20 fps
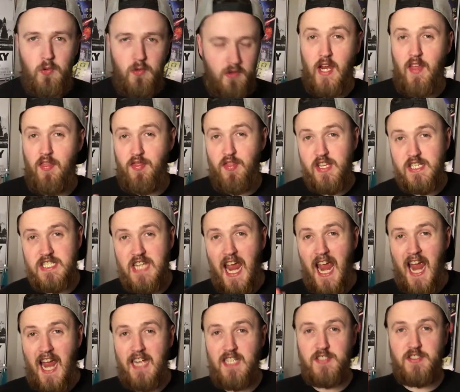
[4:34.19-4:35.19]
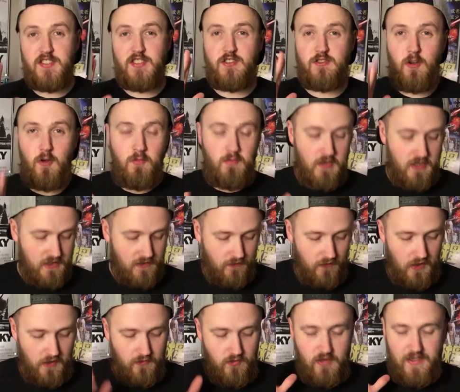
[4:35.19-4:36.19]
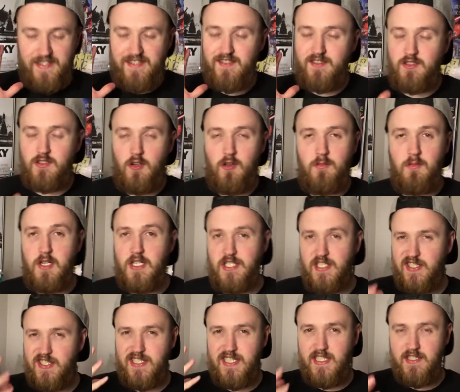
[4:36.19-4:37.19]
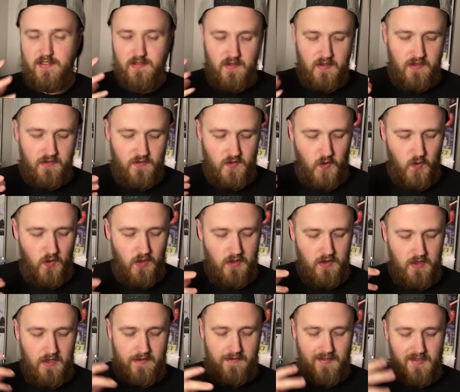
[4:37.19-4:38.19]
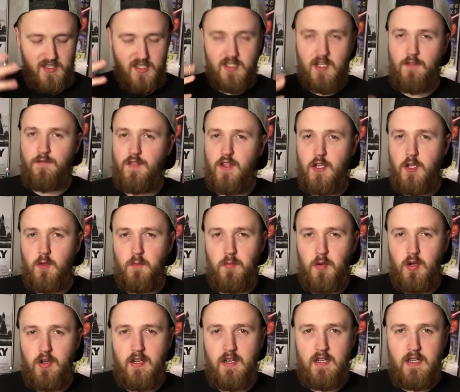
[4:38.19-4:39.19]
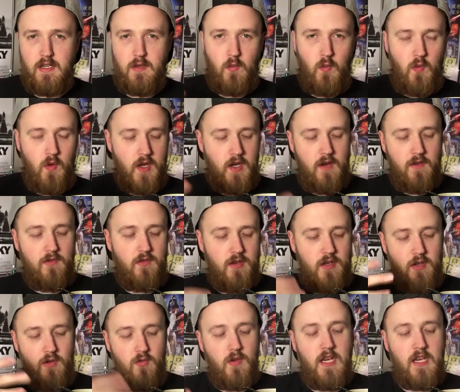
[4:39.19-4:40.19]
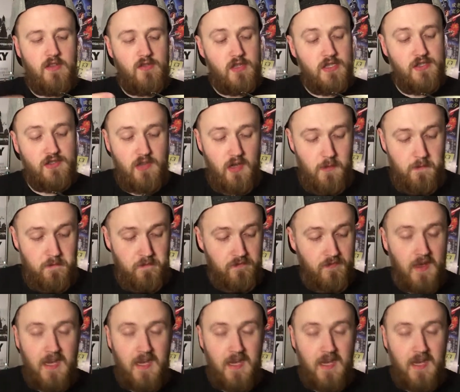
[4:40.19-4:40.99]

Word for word: Okay, this has so much flavor, like so much seasoning to it, like the stuff that you put in it whenever you heat this up